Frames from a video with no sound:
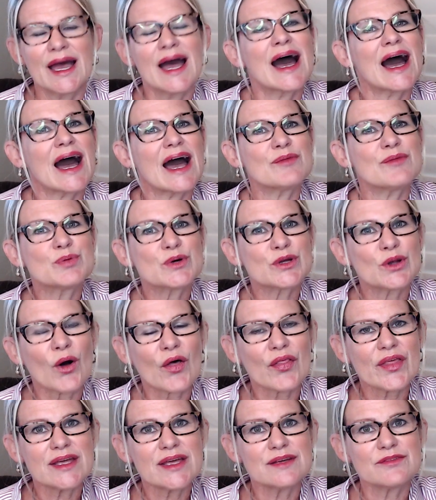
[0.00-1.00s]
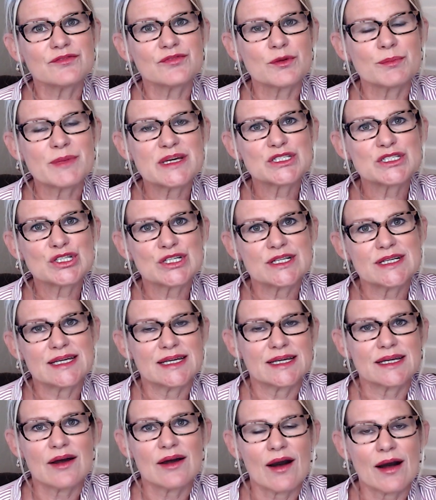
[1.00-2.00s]
I put all that information in
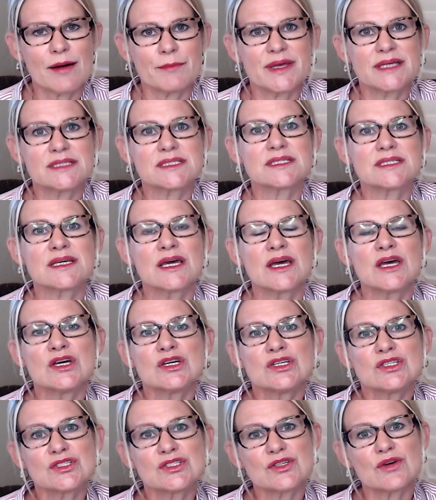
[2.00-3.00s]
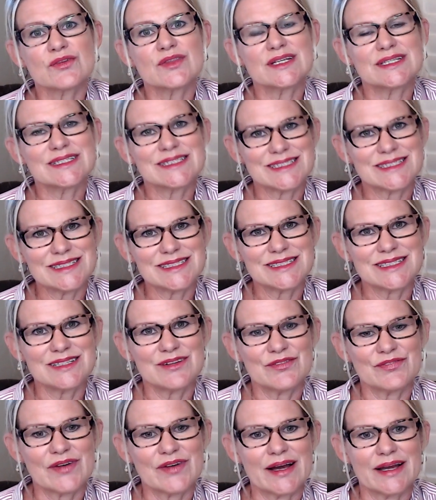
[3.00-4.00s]
comments so that it's easy to
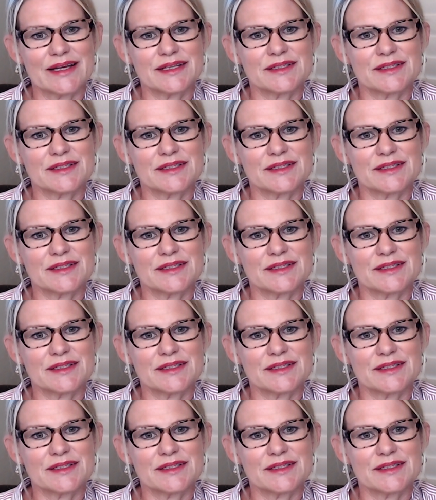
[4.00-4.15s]
find.